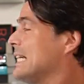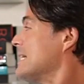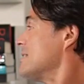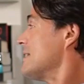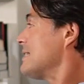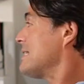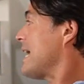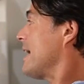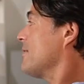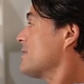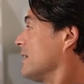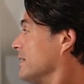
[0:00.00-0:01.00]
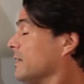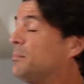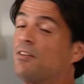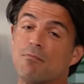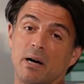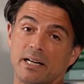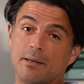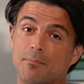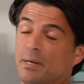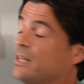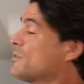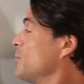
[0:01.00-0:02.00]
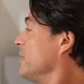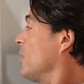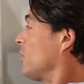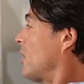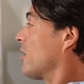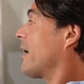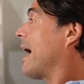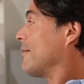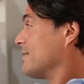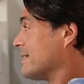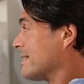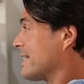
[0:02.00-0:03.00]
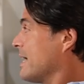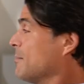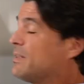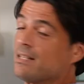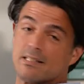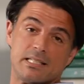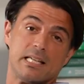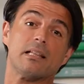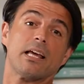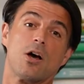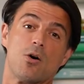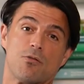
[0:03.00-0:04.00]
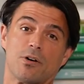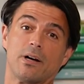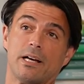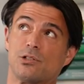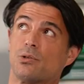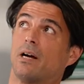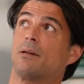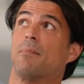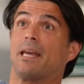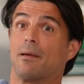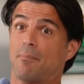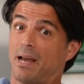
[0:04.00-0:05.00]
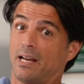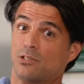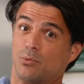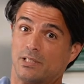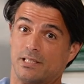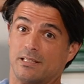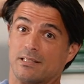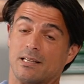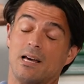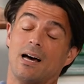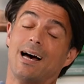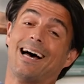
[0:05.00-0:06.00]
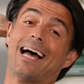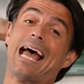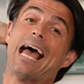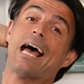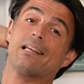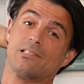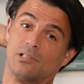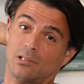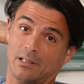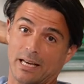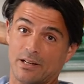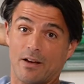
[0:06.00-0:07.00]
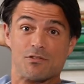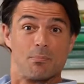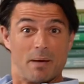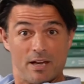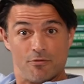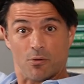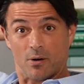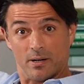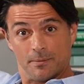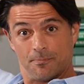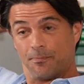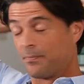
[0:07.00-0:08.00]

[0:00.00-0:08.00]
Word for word: is it saves a little bit of money because we no longer have to skim the ceiling over and try to make it match, which is a hassle and you have to pay for it.